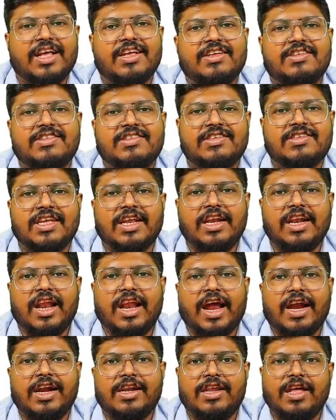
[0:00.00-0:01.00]
is still
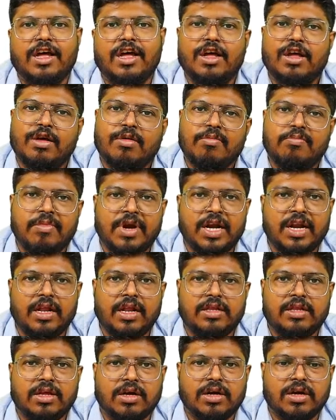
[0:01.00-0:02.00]
at the middle
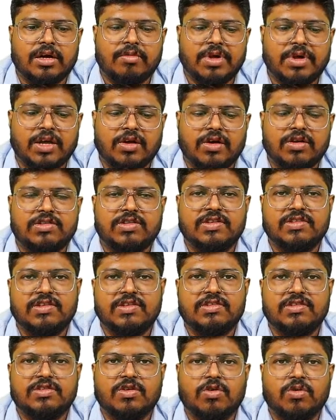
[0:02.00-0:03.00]
third because this
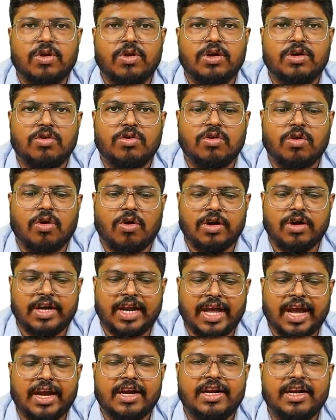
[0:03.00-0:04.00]
is going to
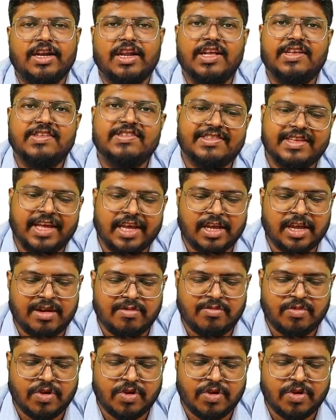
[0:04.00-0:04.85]
contact the second